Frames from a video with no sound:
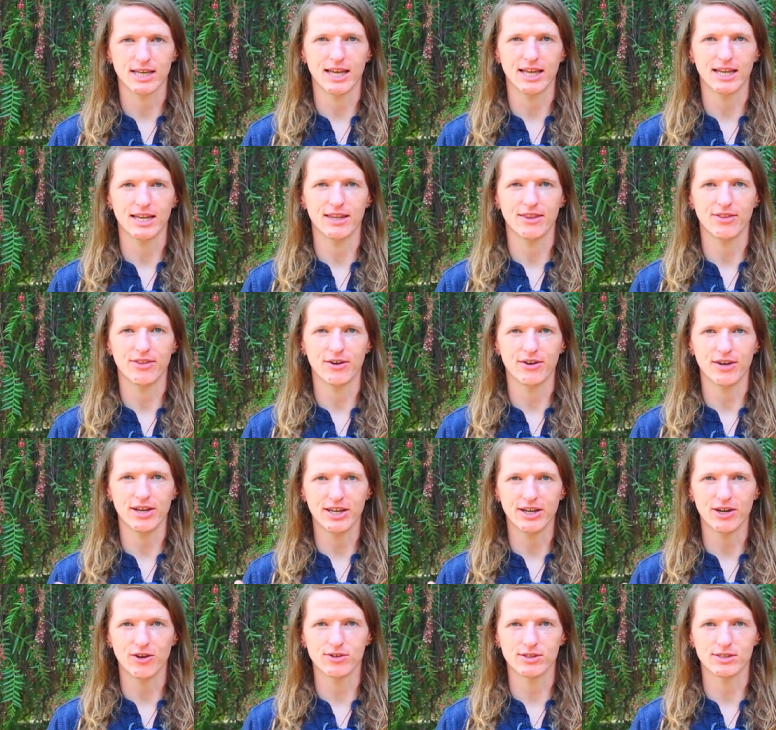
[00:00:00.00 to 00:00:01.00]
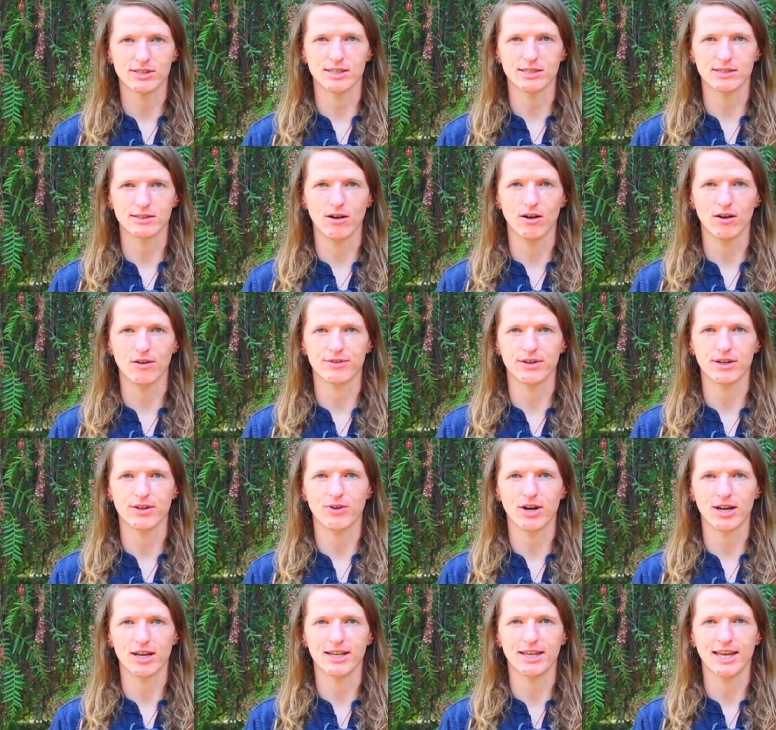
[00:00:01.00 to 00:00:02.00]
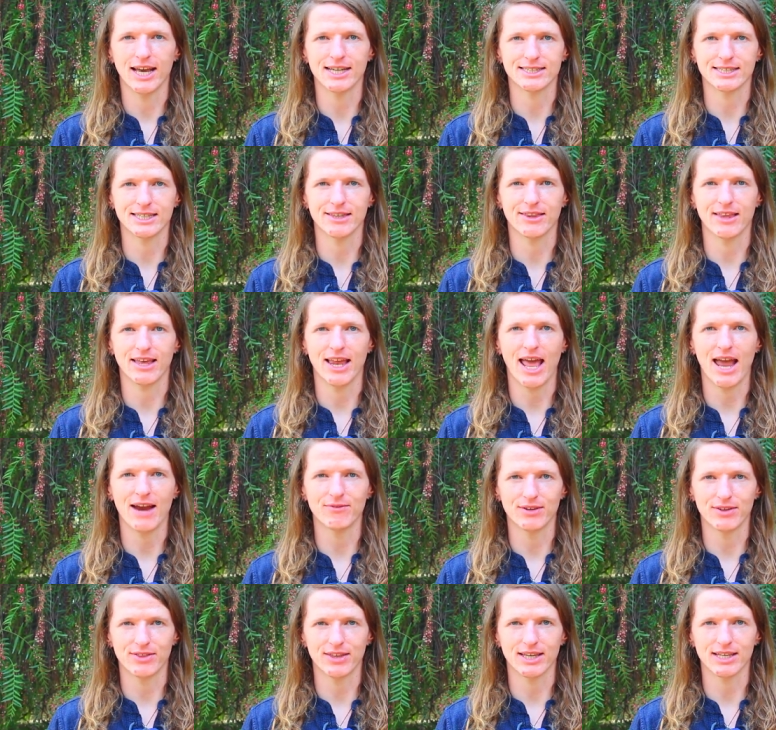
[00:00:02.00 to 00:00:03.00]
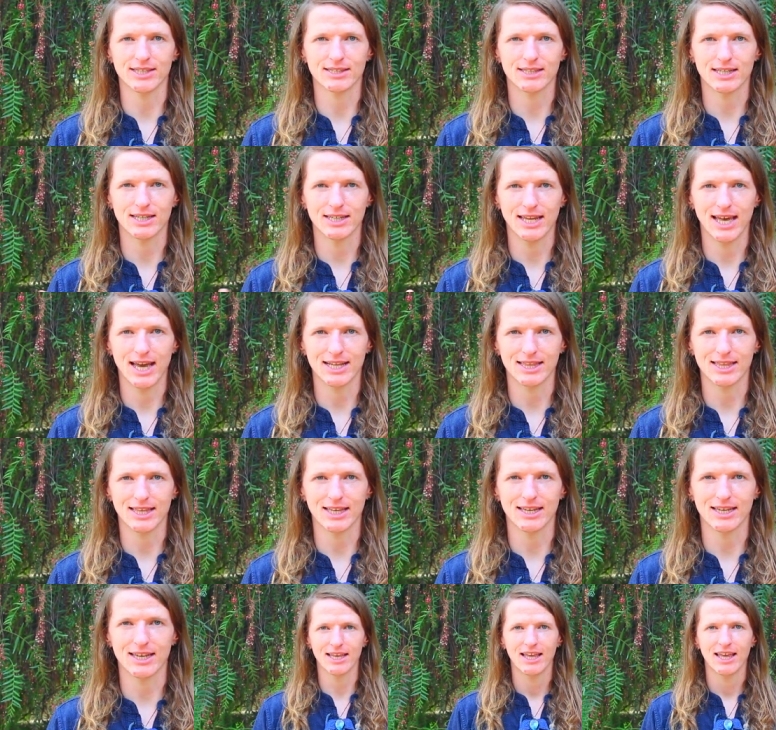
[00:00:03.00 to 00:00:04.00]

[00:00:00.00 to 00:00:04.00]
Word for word: and their ego is dissolved and recognizing that everything is connected.